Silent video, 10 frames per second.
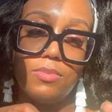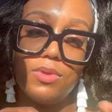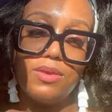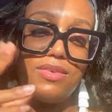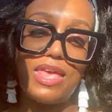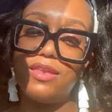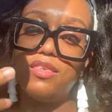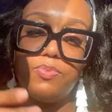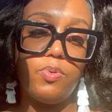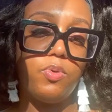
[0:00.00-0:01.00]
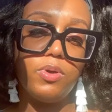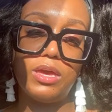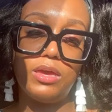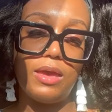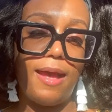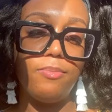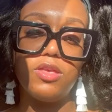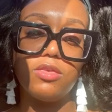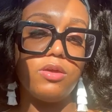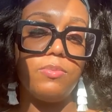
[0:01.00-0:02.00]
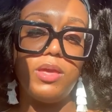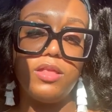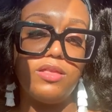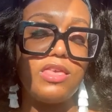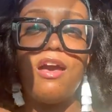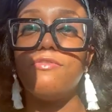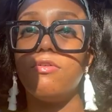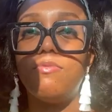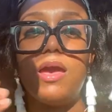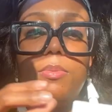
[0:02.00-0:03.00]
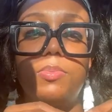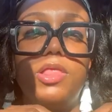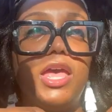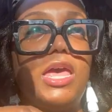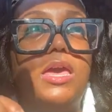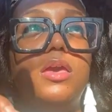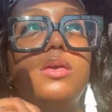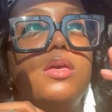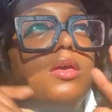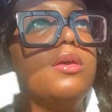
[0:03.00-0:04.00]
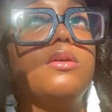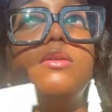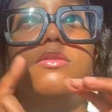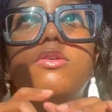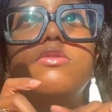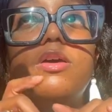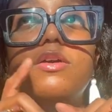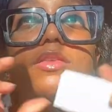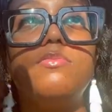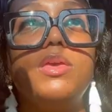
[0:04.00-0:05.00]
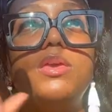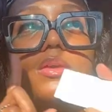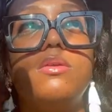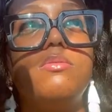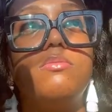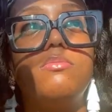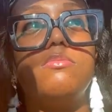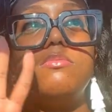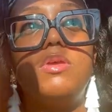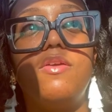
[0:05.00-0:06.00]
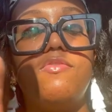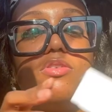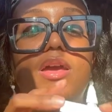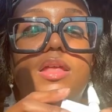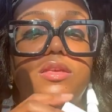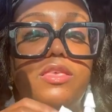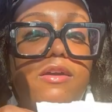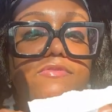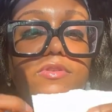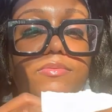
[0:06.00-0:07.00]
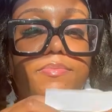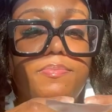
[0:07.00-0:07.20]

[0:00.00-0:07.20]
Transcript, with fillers: Because at this point, I'm just going to be a Lattafa rep. Like, don't talk to me if you're not Lattafa.